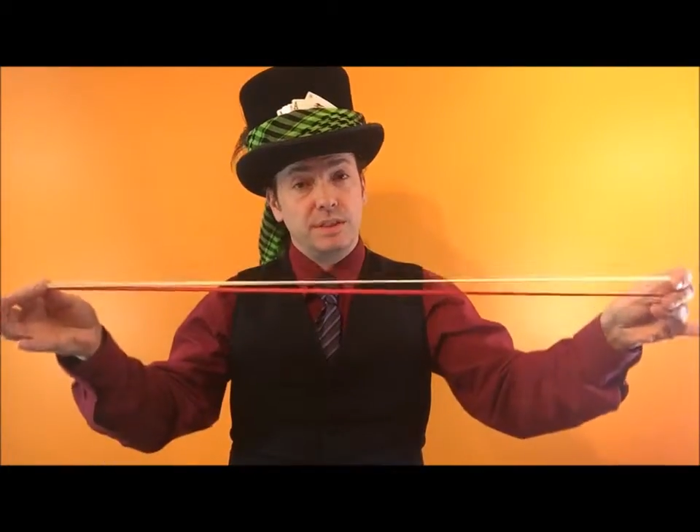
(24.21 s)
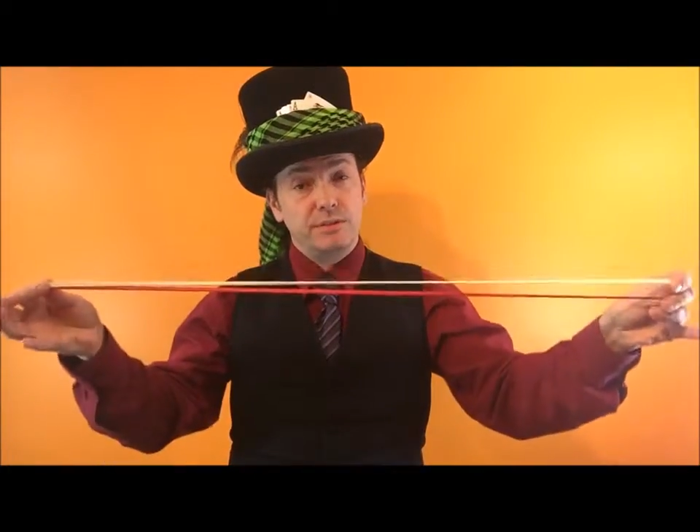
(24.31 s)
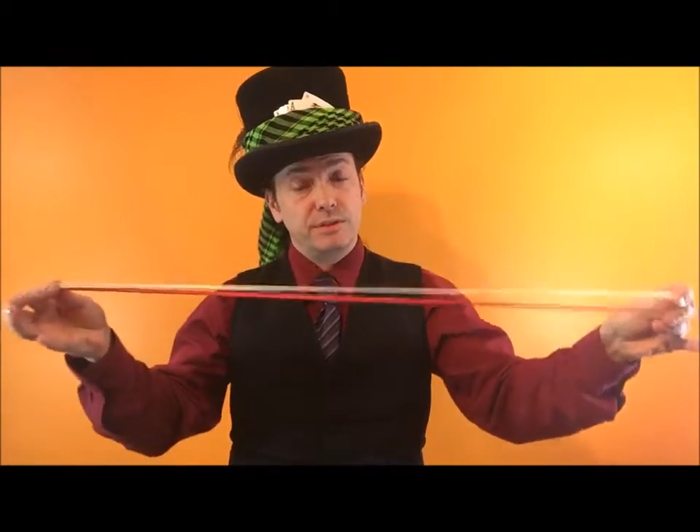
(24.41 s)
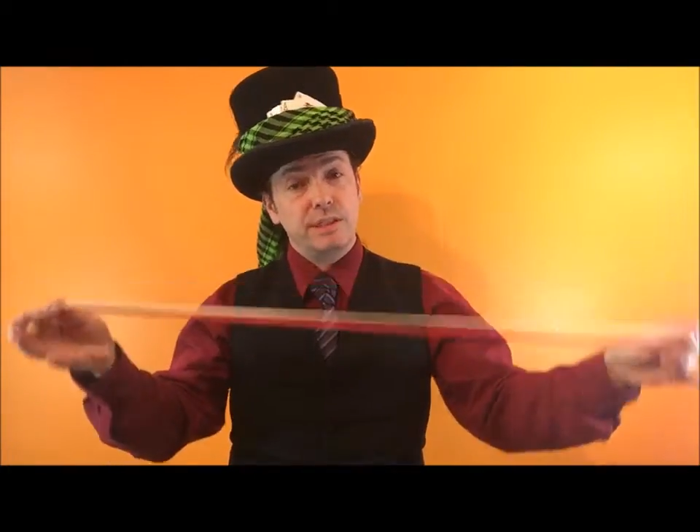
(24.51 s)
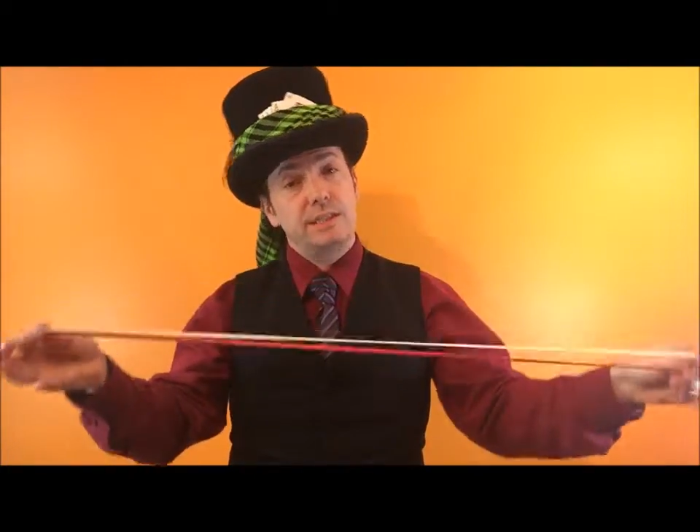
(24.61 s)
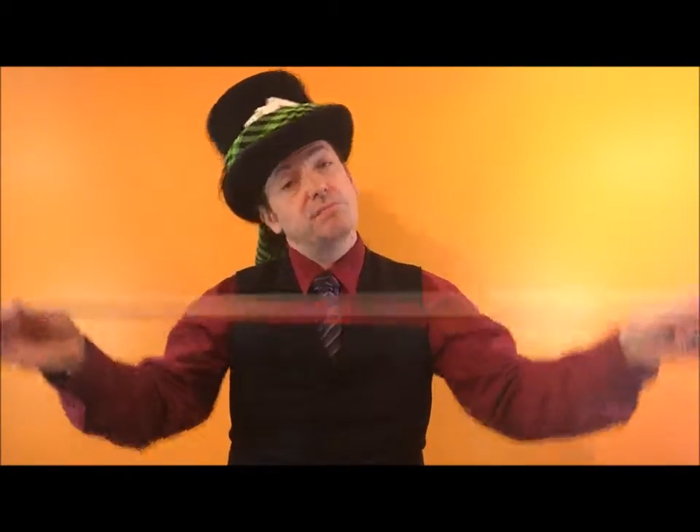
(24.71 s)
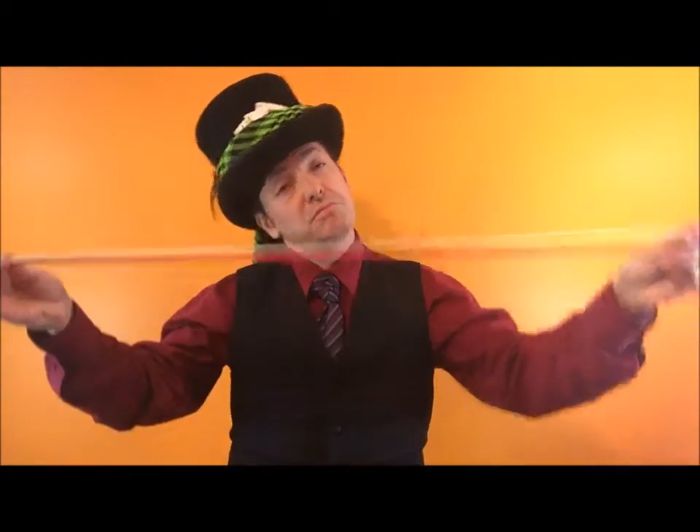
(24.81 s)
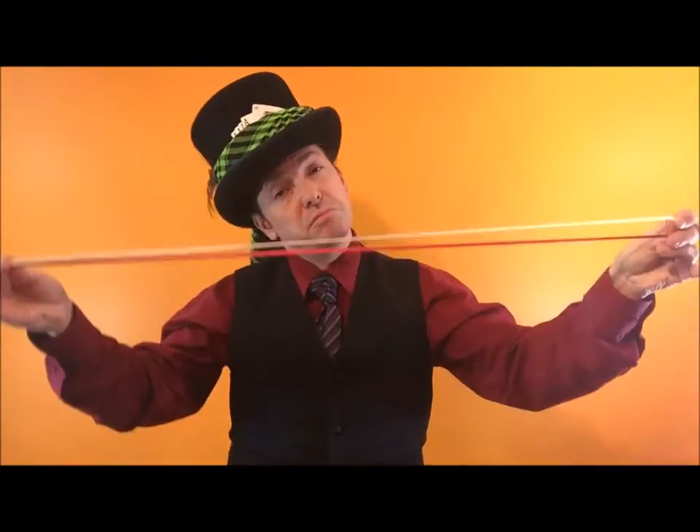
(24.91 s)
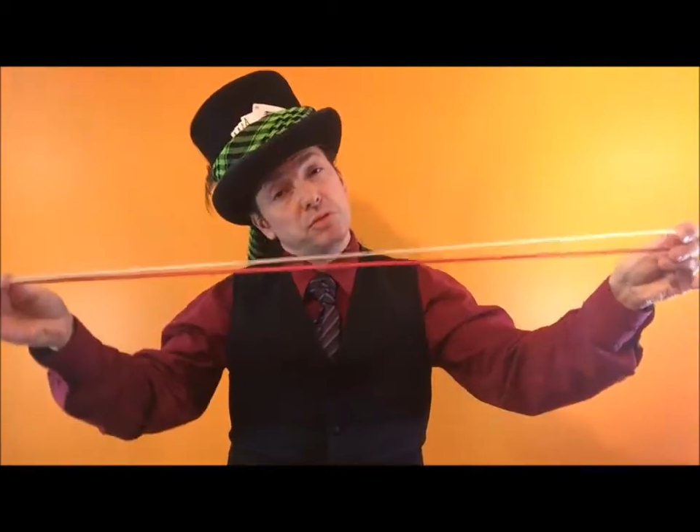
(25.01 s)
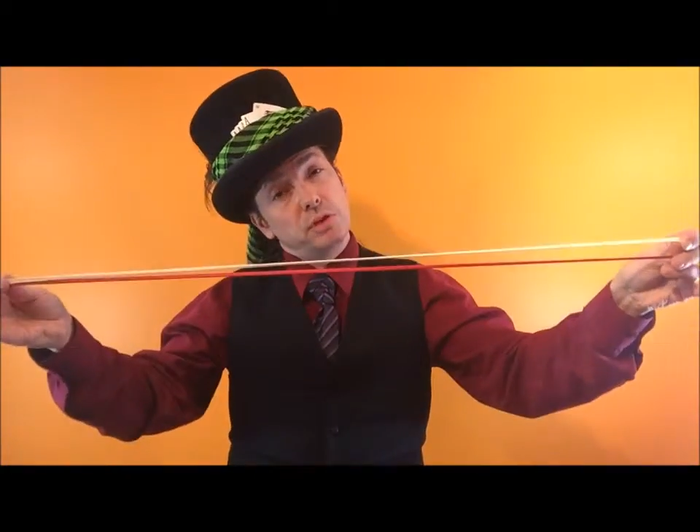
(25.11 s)
differently,
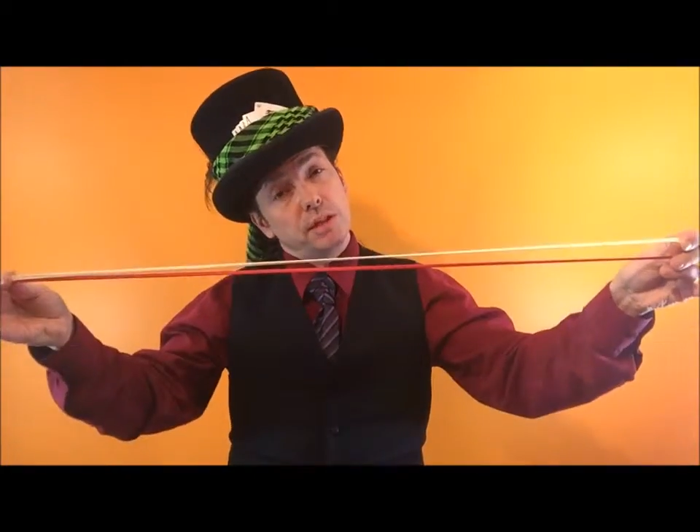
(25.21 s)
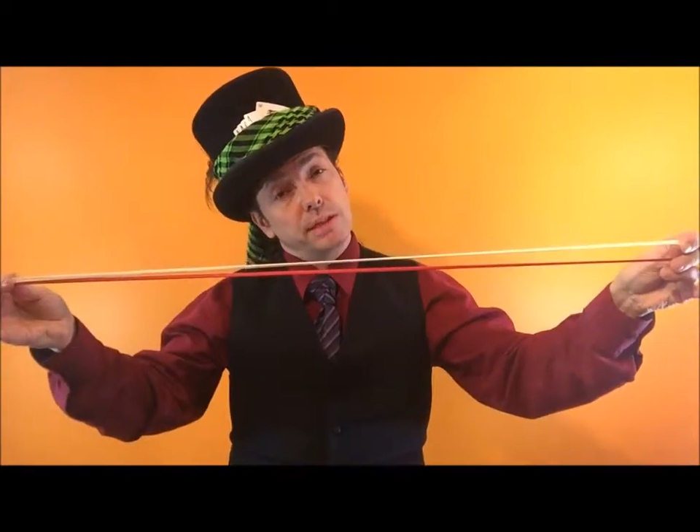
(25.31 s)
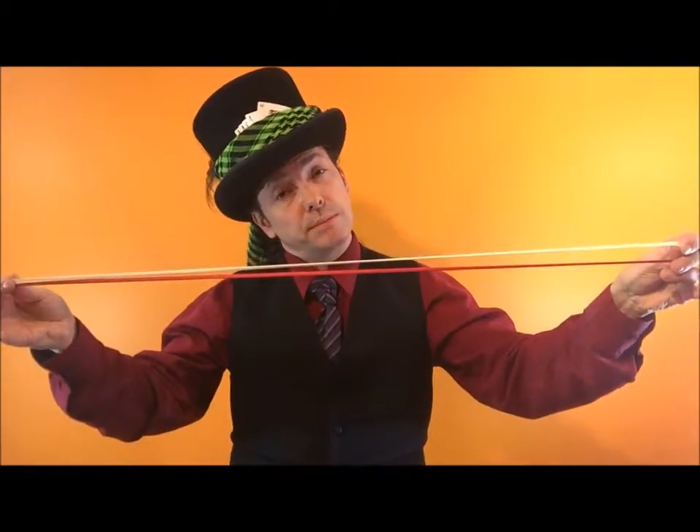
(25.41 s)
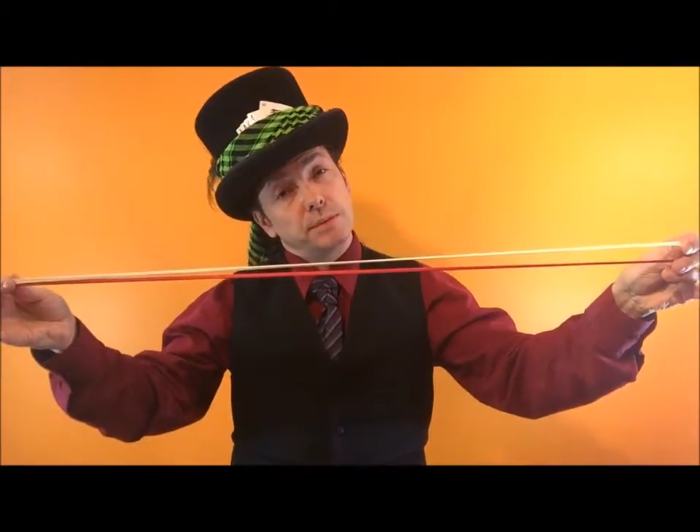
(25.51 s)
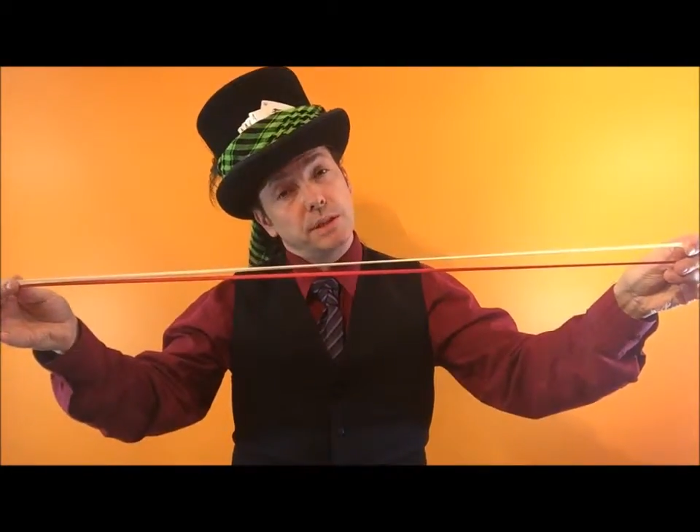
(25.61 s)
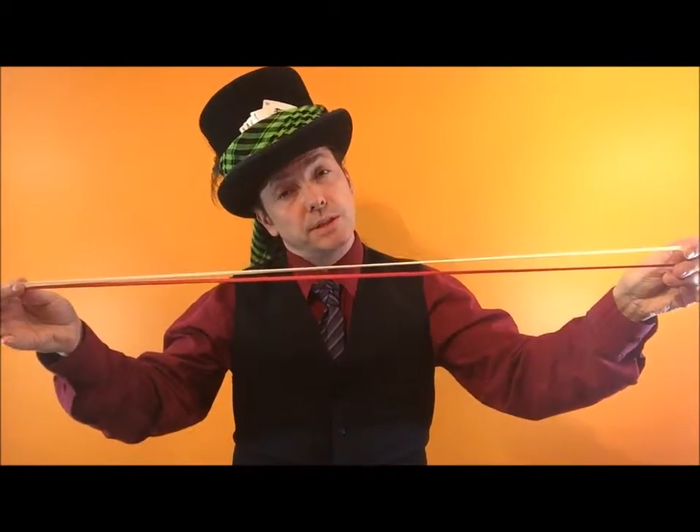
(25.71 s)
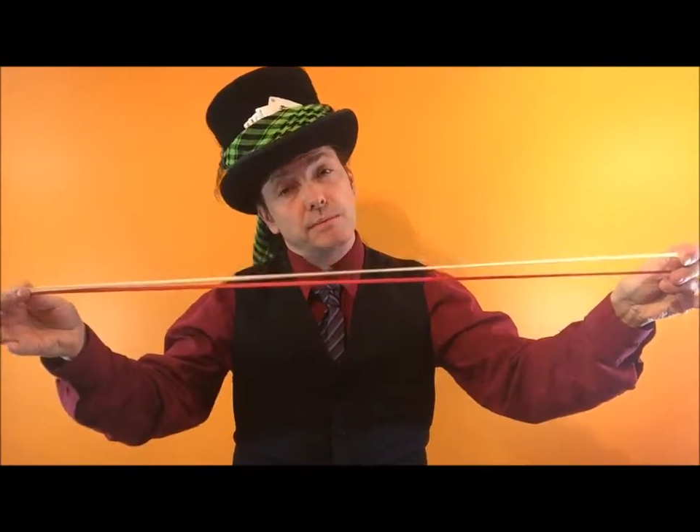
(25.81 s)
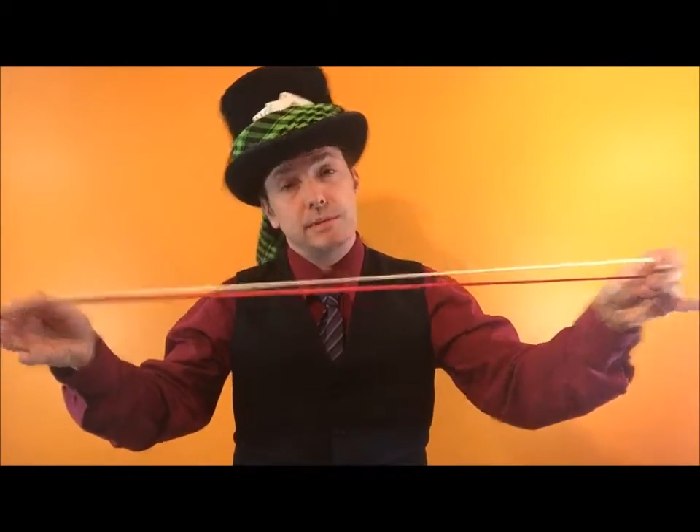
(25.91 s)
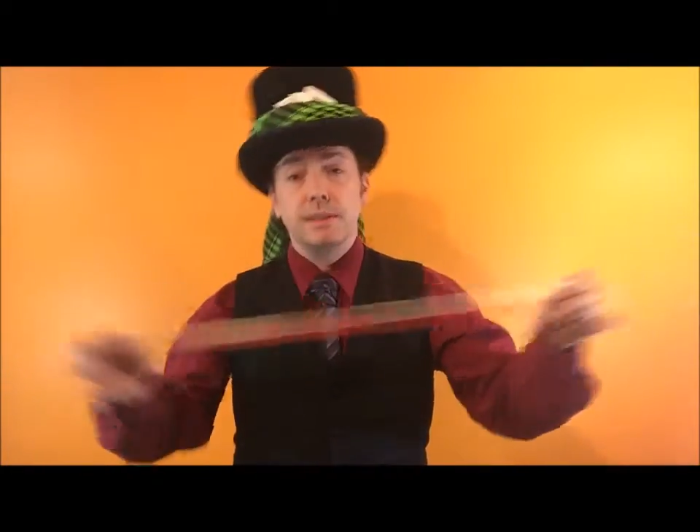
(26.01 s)
it's totally up to you.